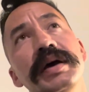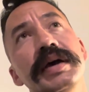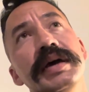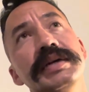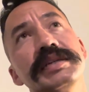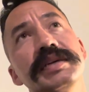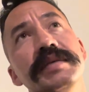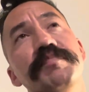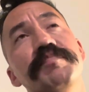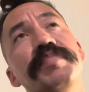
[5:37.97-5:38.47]

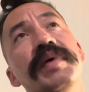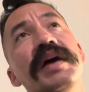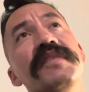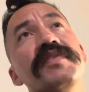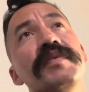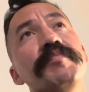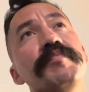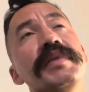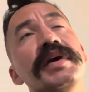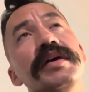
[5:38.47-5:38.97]
It's above
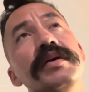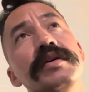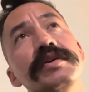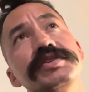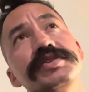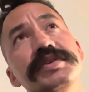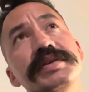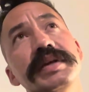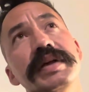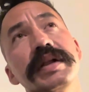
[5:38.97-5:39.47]
a mirror,
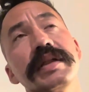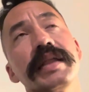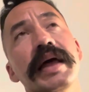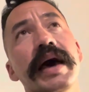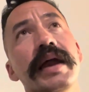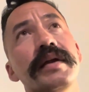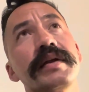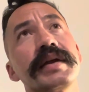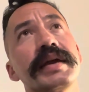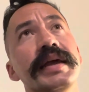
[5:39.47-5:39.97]
so you need a
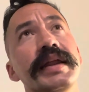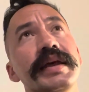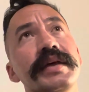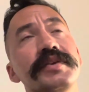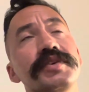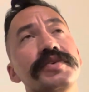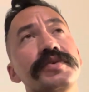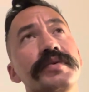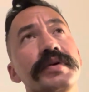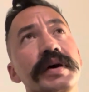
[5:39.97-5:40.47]
ladder to get
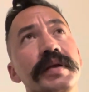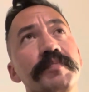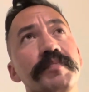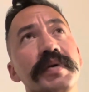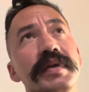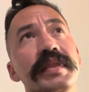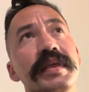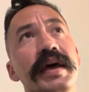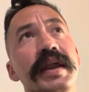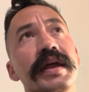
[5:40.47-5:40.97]
into it,
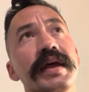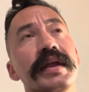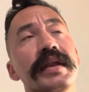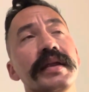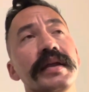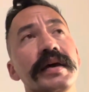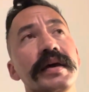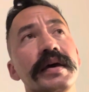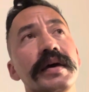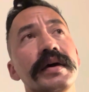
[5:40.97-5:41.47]
but then it